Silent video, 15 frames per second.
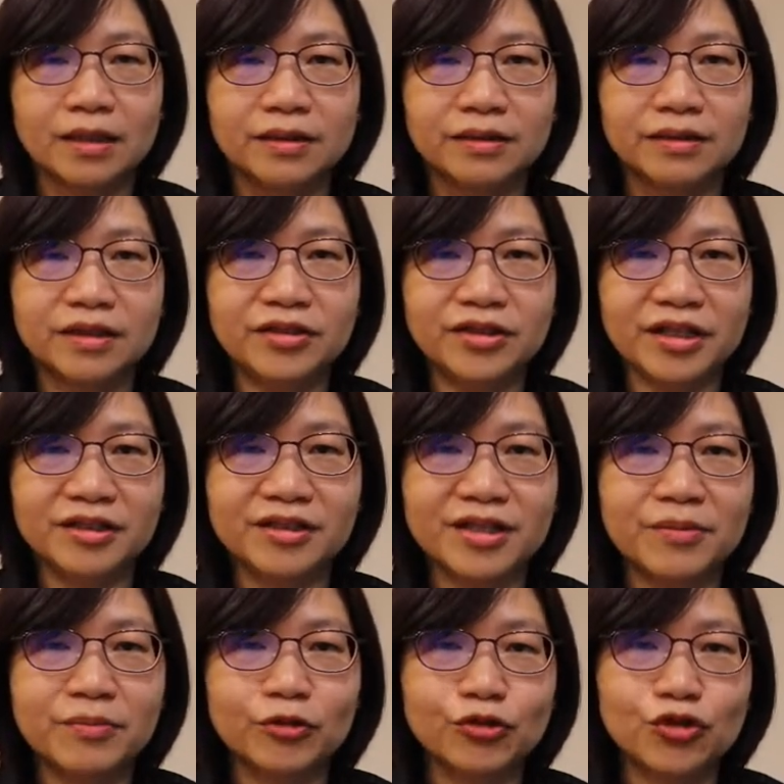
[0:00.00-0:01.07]
This
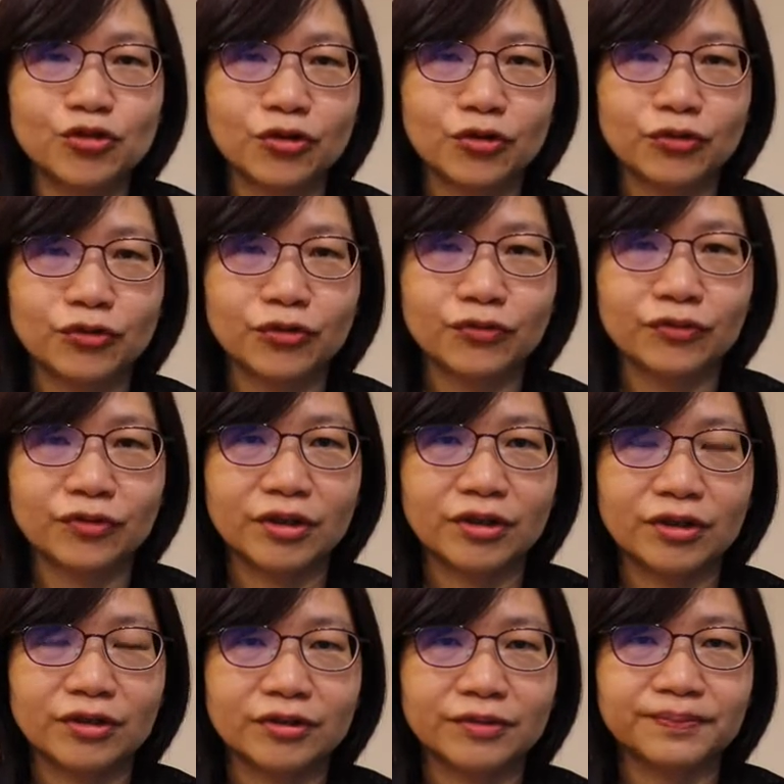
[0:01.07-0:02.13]
example shows you
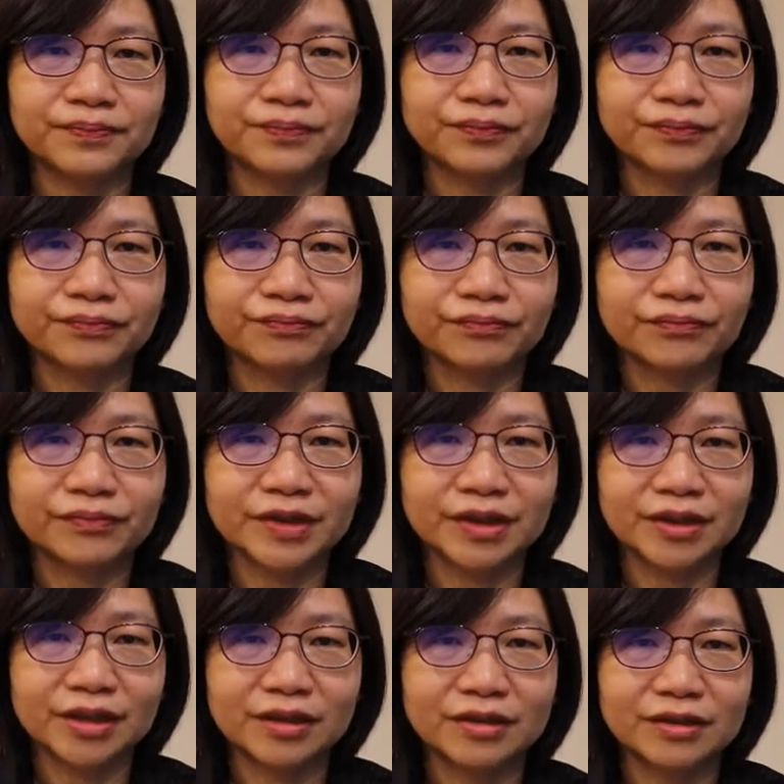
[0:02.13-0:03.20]

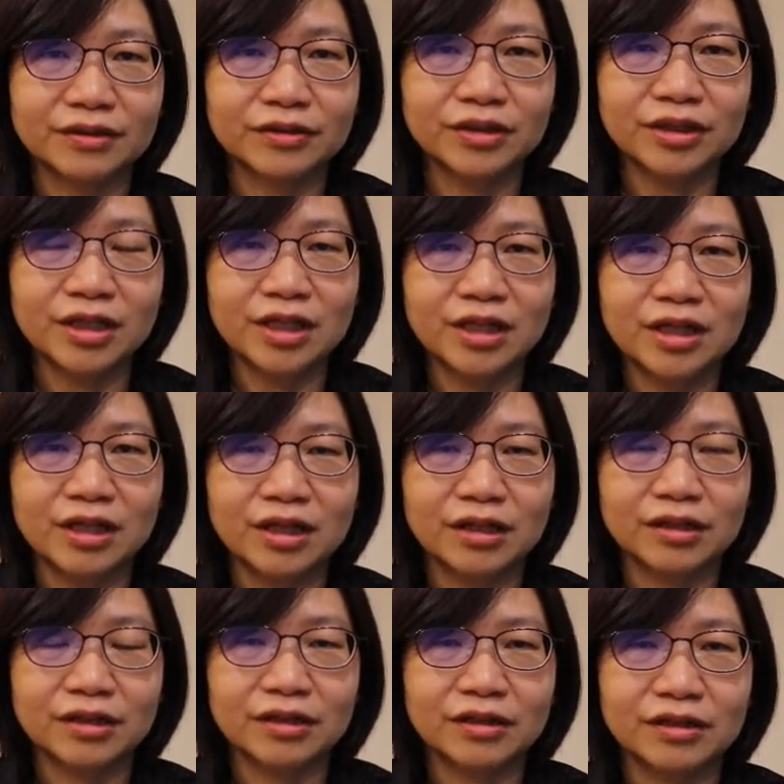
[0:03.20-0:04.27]
the
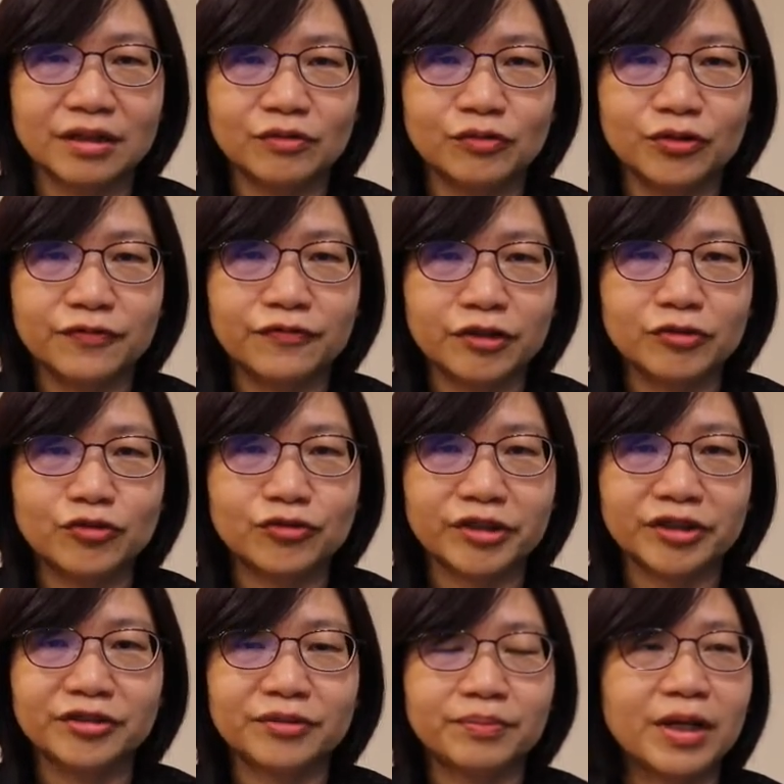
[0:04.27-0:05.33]

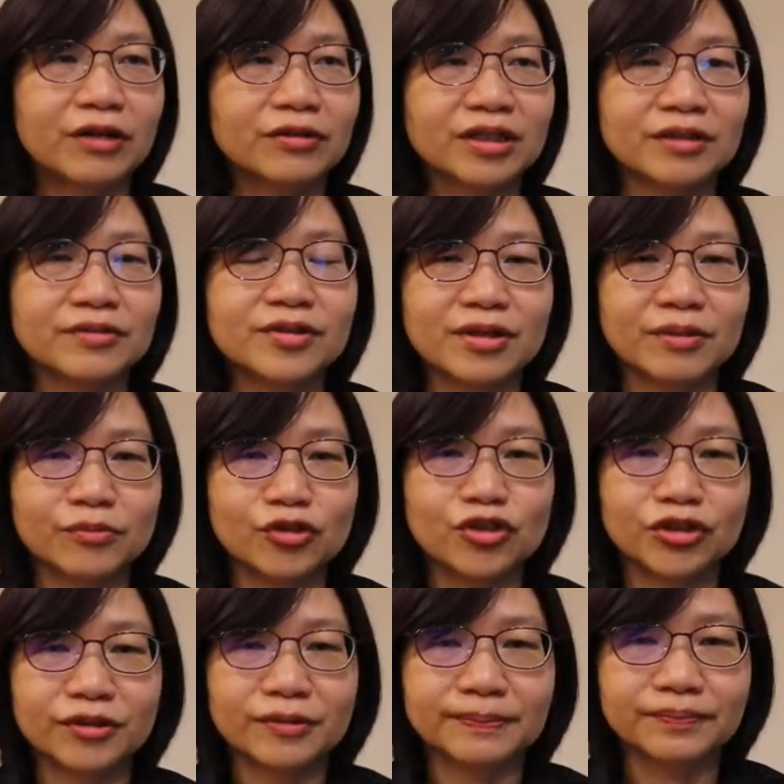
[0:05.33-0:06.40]
refrigerator power
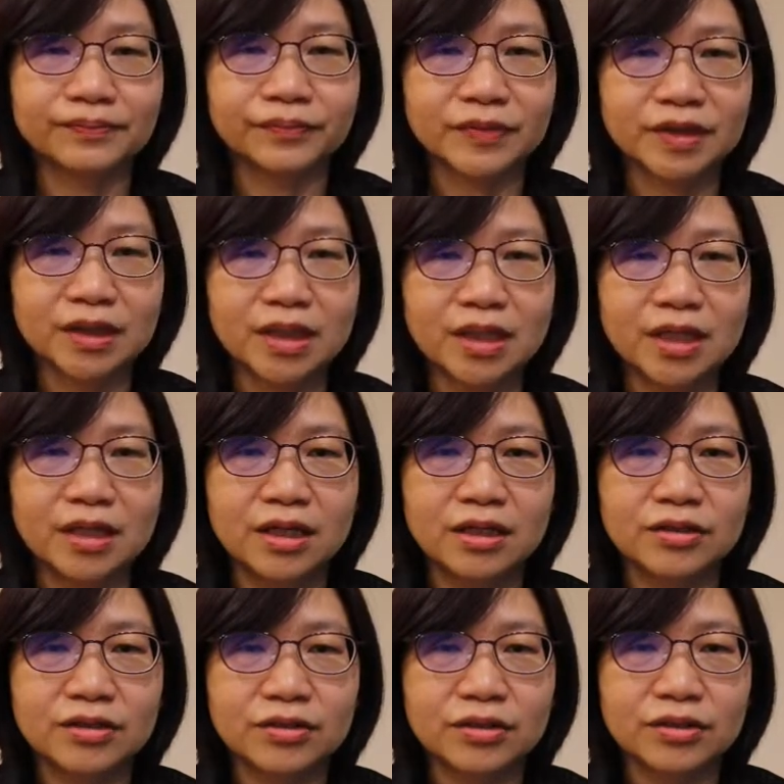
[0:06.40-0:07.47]
consumption.
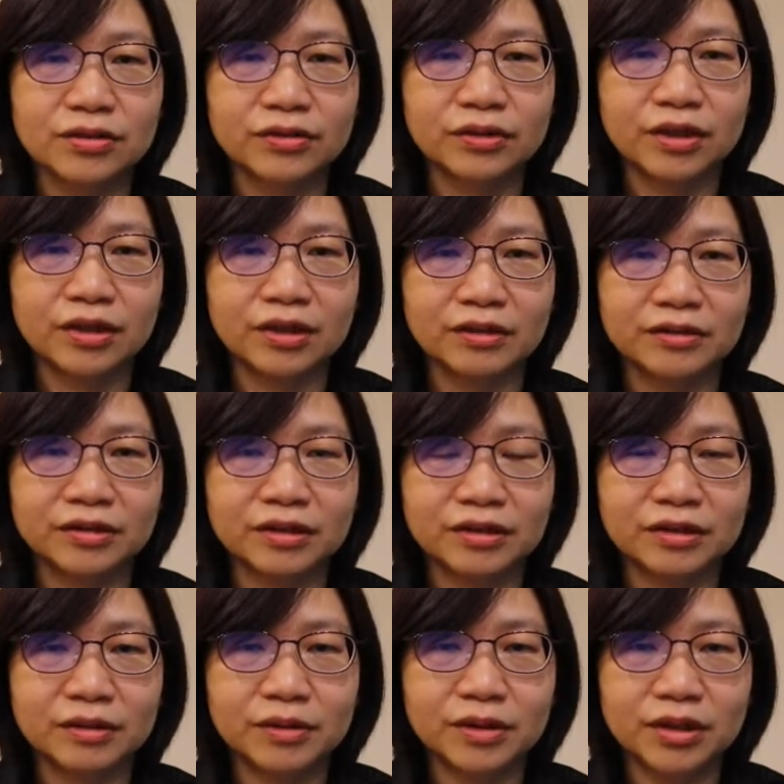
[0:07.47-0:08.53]
So
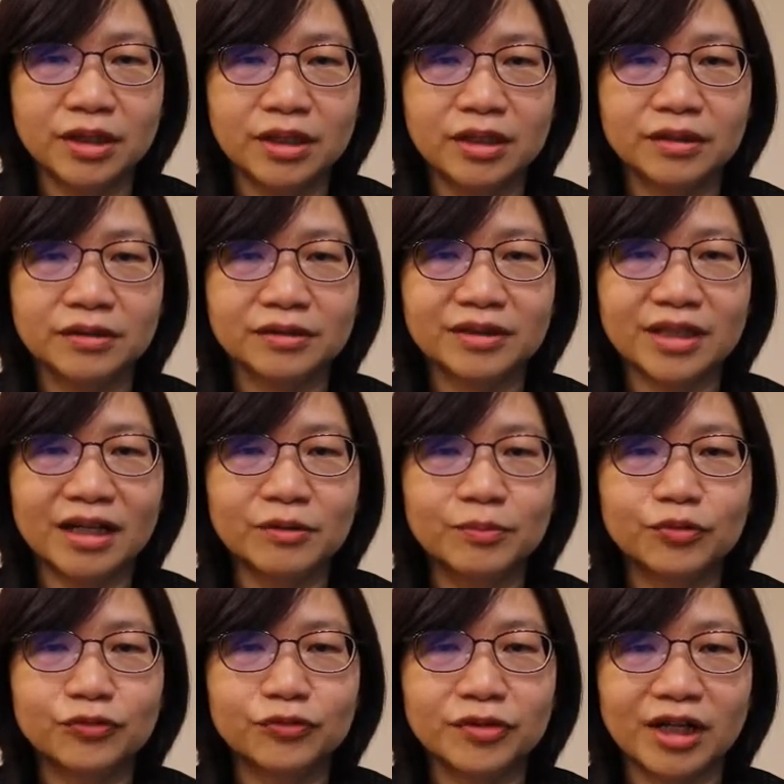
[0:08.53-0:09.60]
the dark
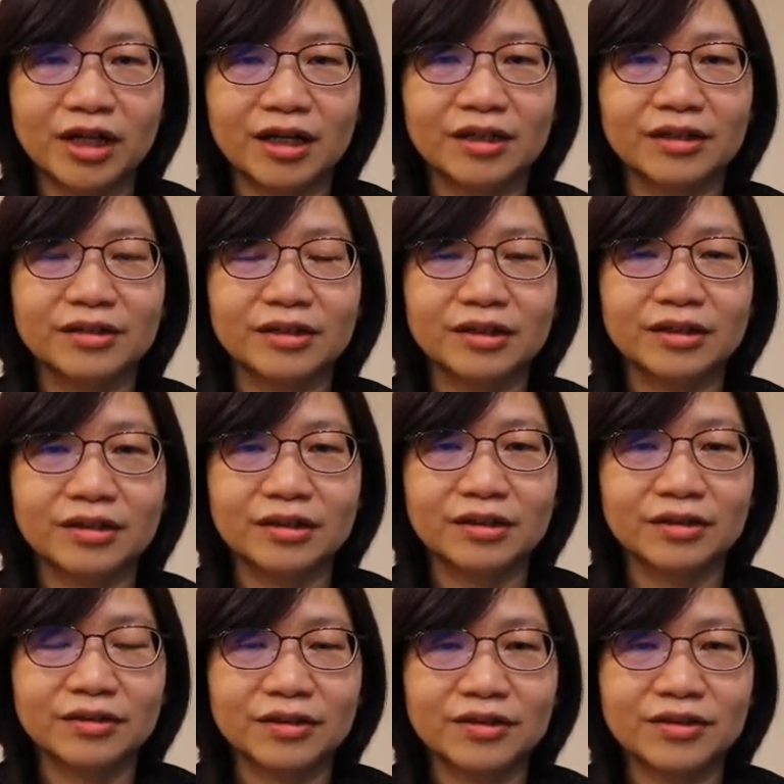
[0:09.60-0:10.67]
blue line
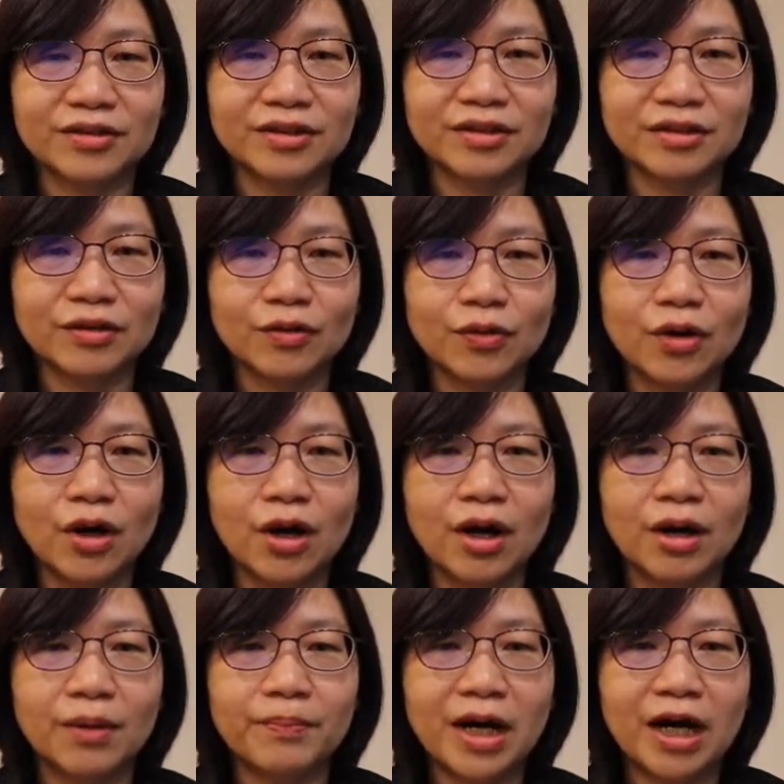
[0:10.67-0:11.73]
is the
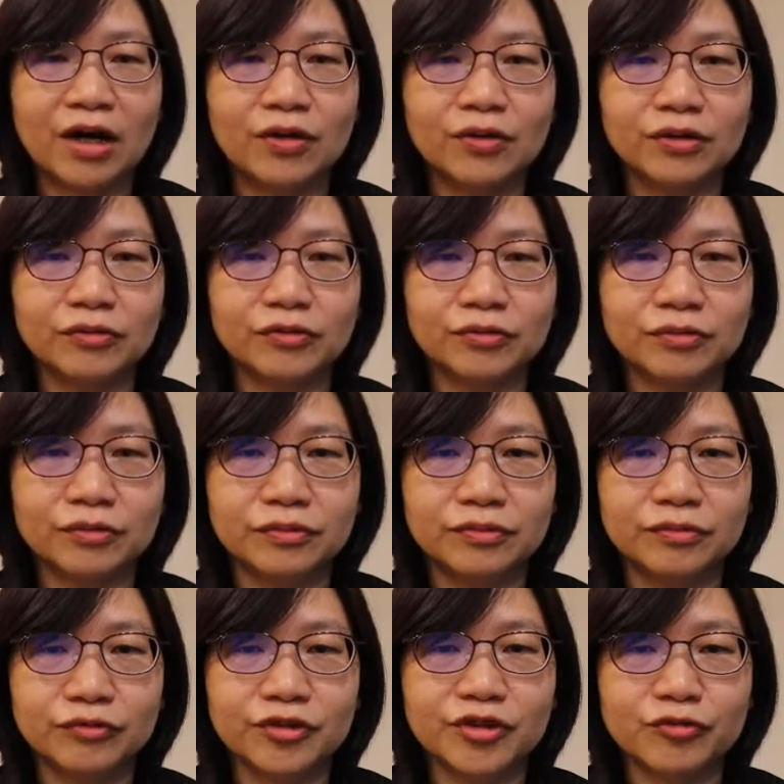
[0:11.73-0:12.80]
power
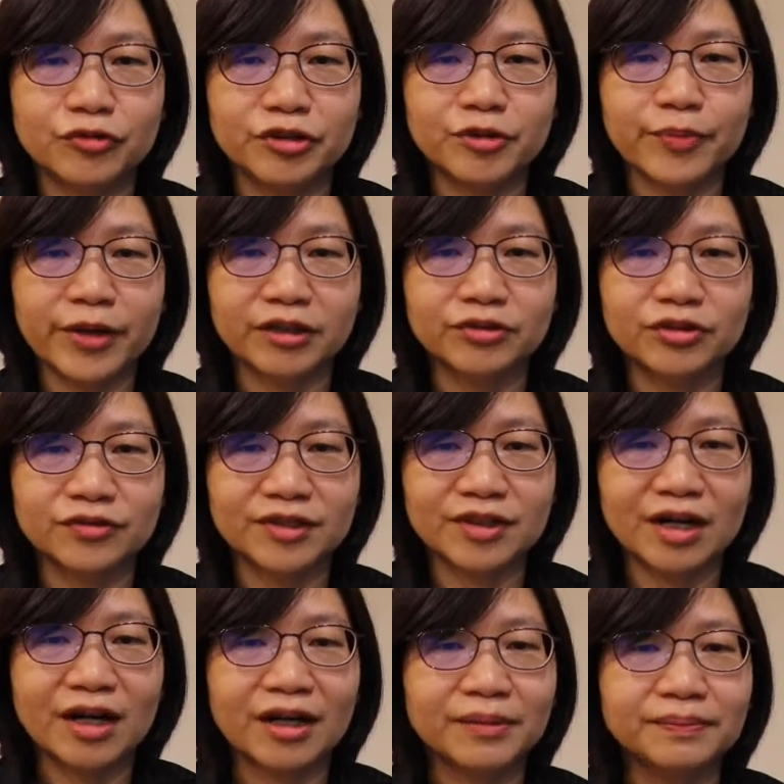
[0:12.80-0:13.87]
with respect to
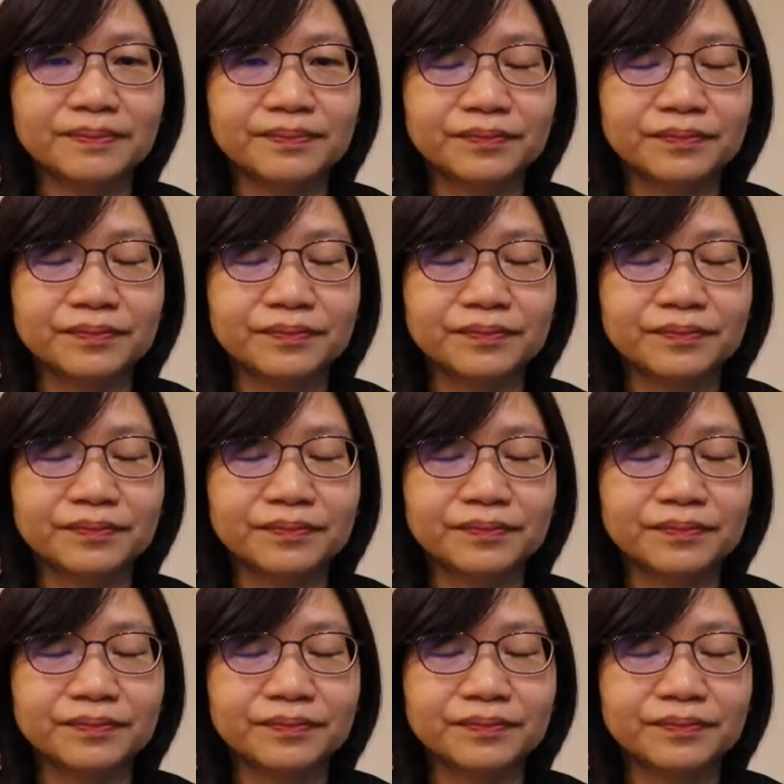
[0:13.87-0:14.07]
time.